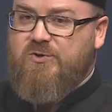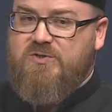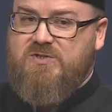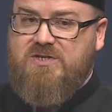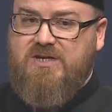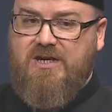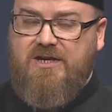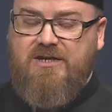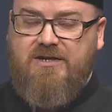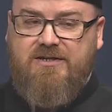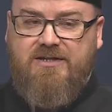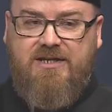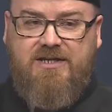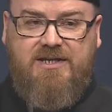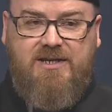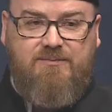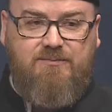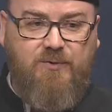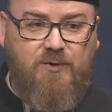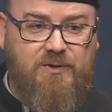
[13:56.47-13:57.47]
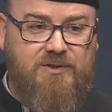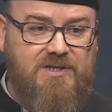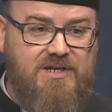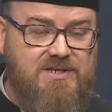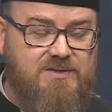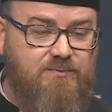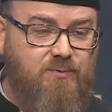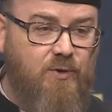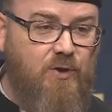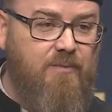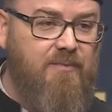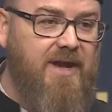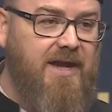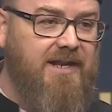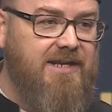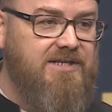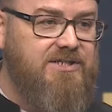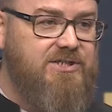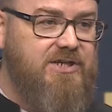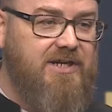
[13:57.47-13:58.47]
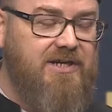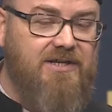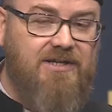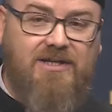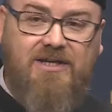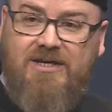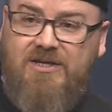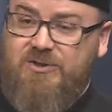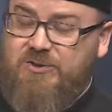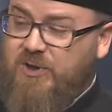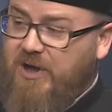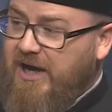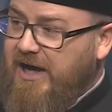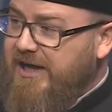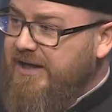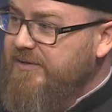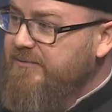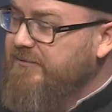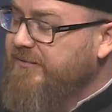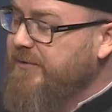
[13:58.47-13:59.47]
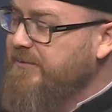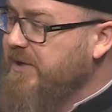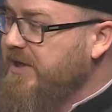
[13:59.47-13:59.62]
scared that he put this poor man in jail to hide him from